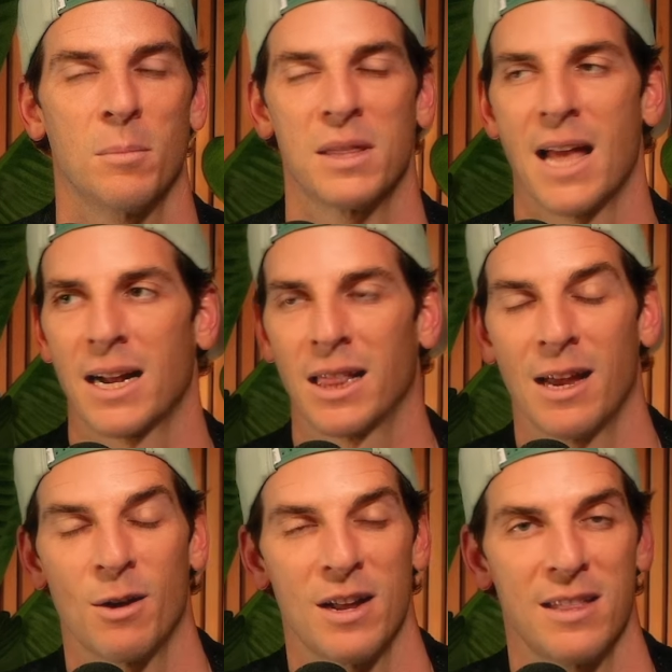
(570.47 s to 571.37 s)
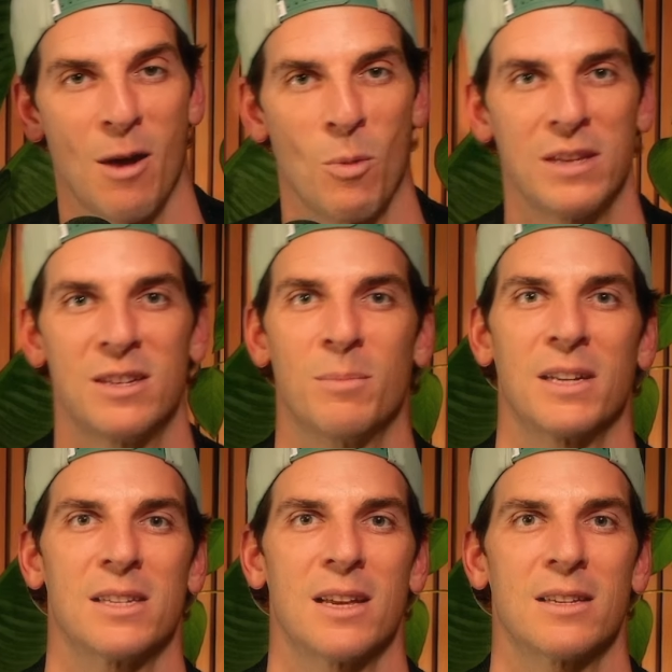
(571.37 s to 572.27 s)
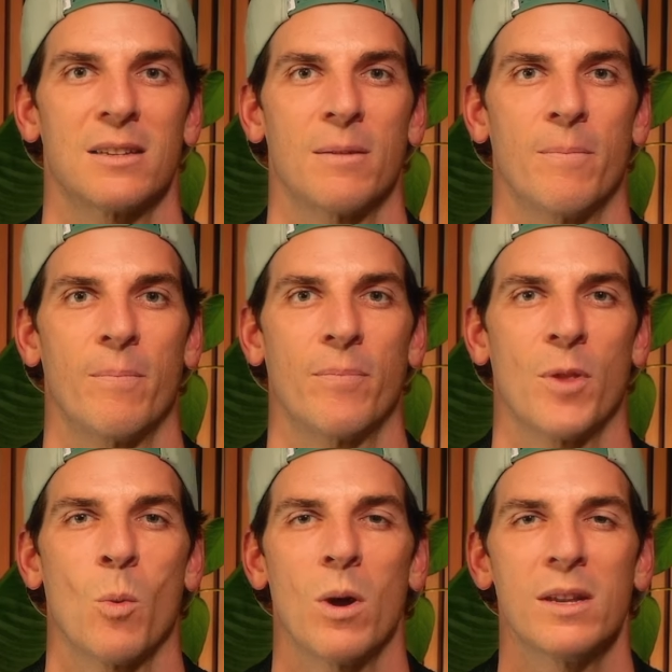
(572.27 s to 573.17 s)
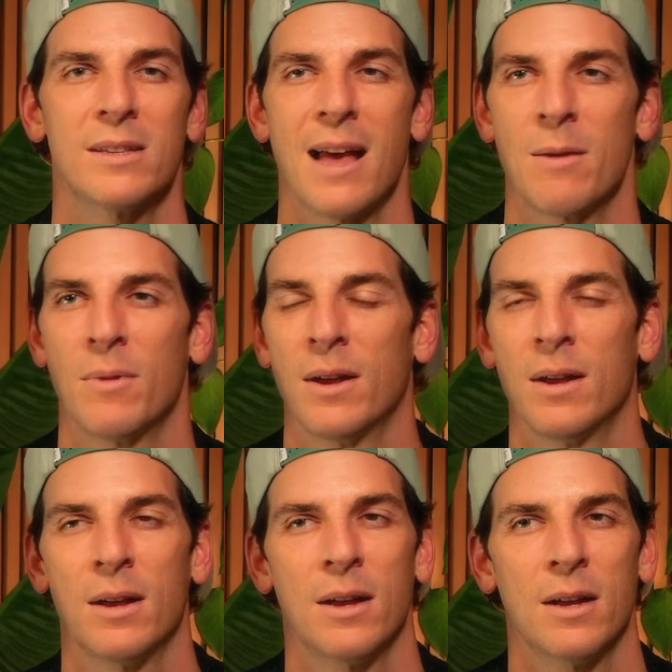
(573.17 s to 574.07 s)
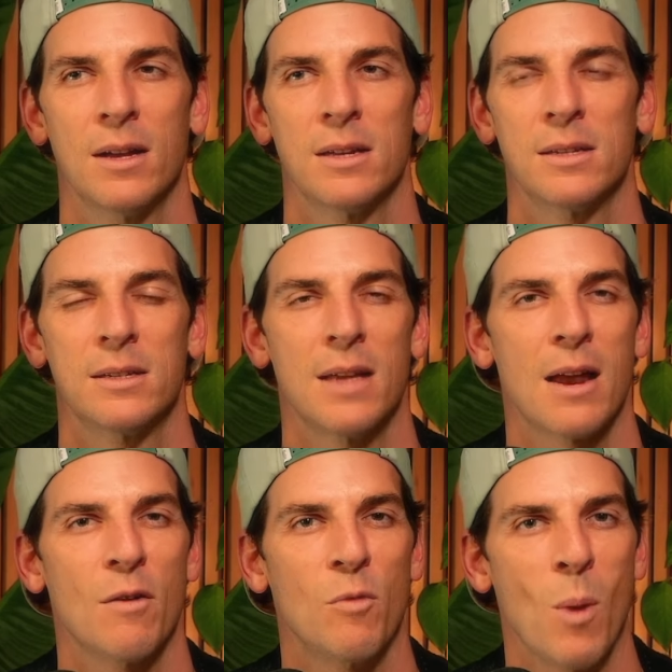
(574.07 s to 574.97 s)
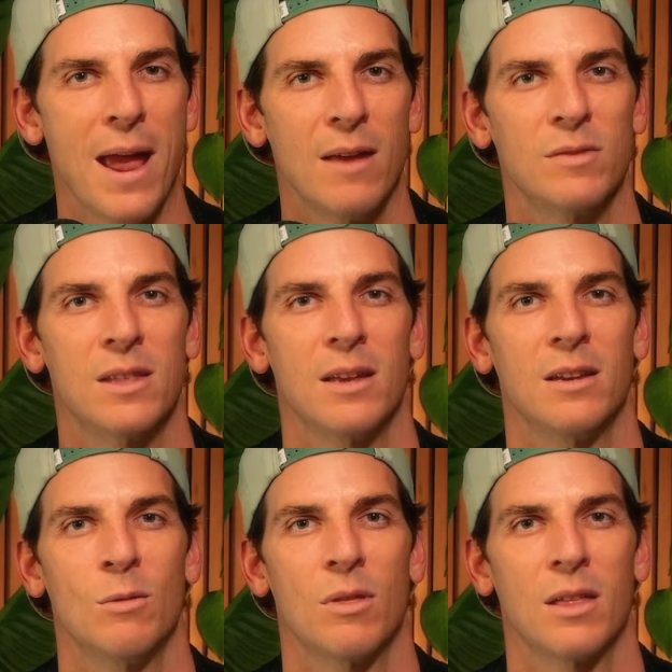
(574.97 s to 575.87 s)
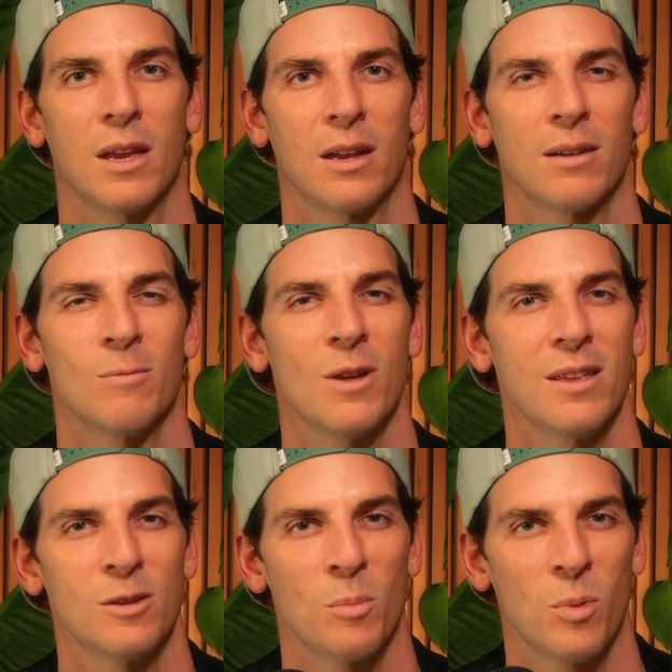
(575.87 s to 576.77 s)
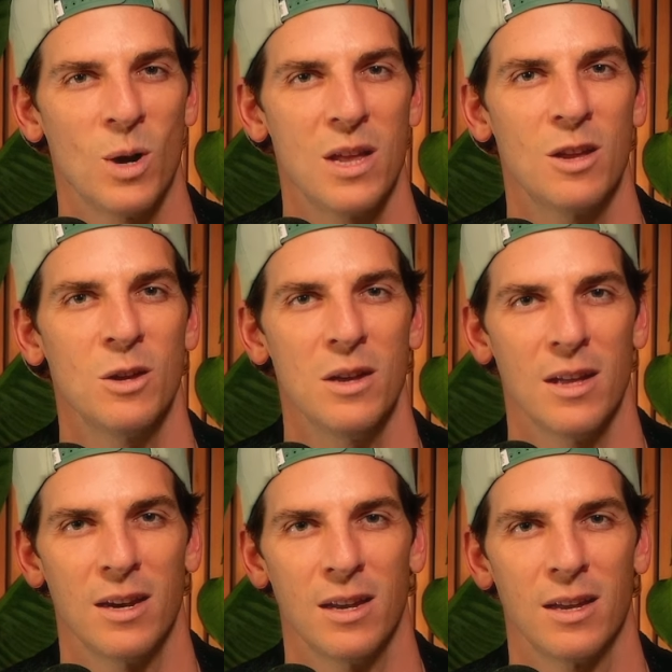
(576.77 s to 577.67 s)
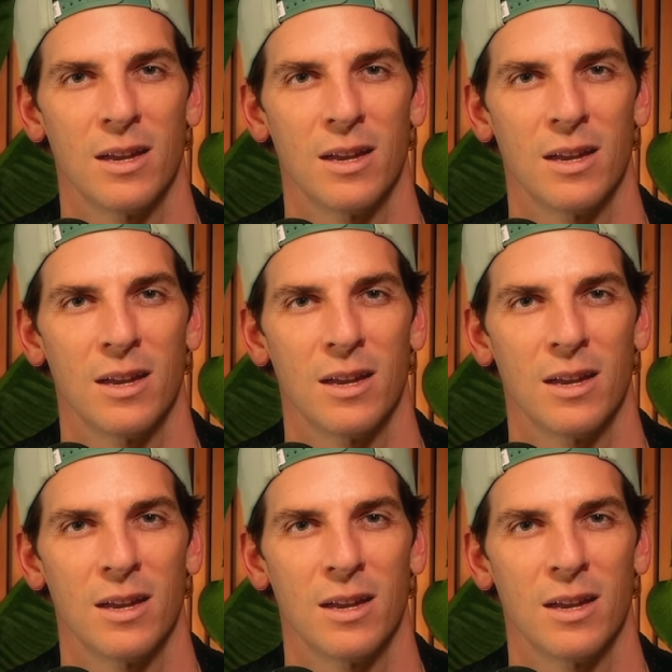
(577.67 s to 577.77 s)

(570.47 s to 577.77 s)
But that clarity and that wisdom exists. What is that set of waves that you think, well, these are pretty good,